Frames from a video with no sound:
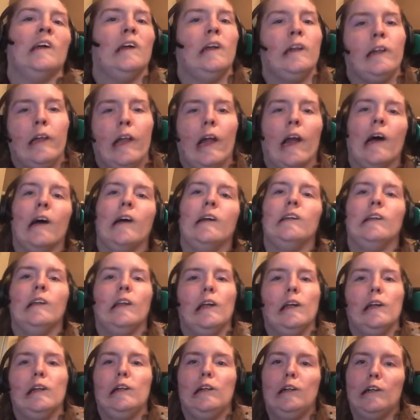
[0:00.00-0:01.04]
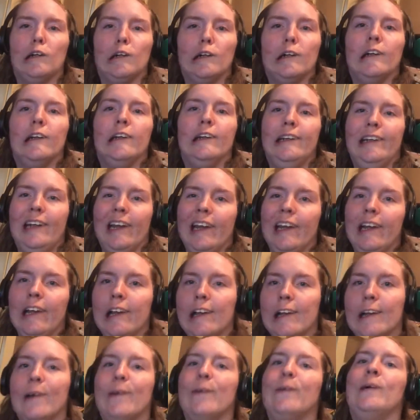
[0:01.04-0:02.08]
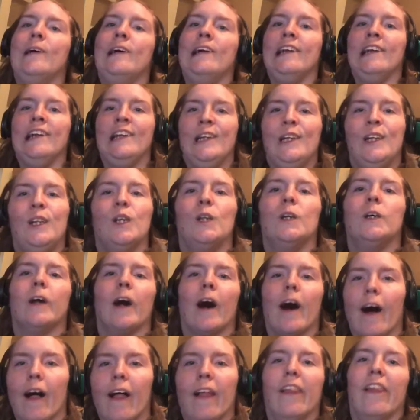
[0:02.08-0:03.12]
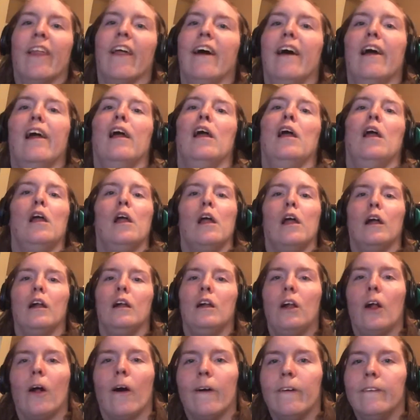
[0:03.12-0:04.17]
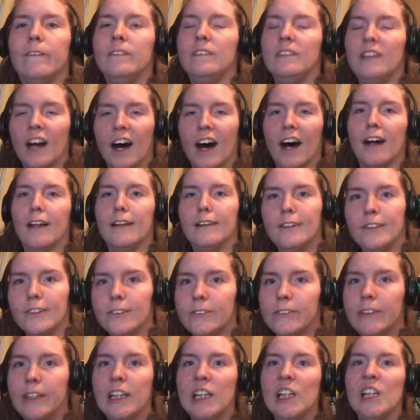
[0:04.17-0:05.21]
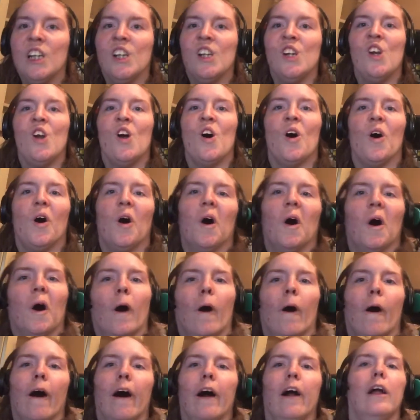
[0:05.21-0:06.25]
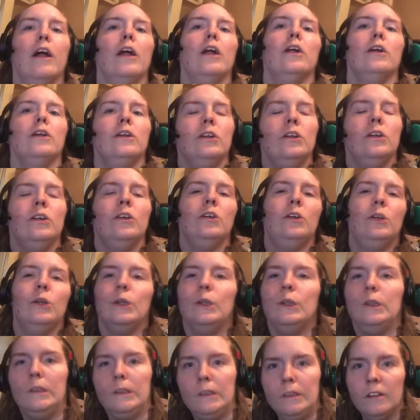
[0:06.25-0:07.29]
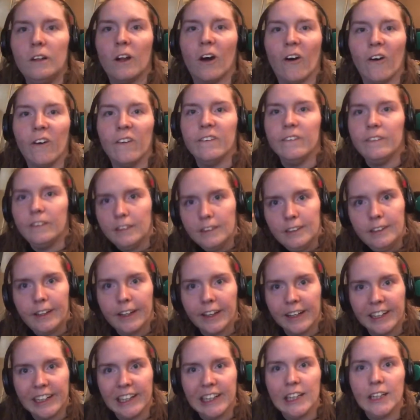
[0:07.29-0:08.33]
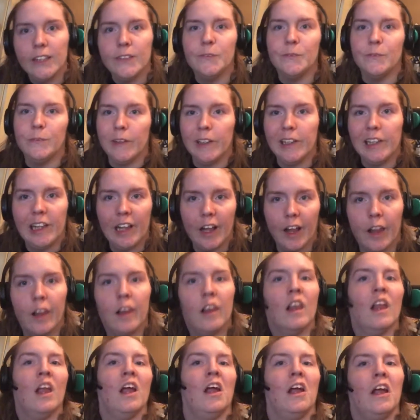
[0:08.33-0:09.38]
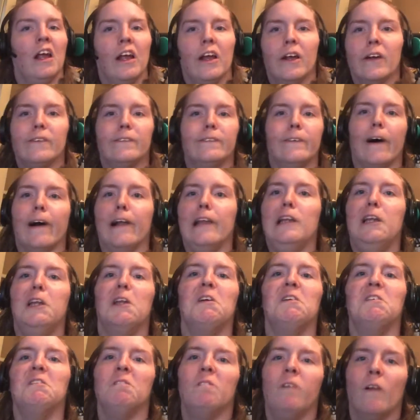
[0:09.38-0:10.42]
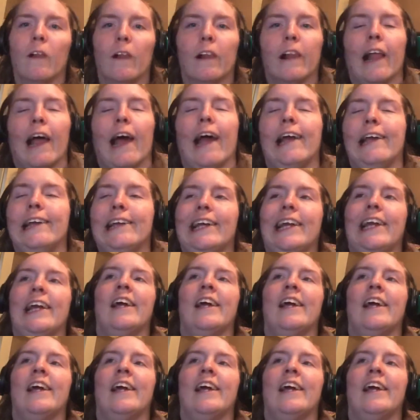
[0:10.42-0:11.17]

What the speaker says: kept encouraging him to either contact me or to stop staring because it wasn't polite.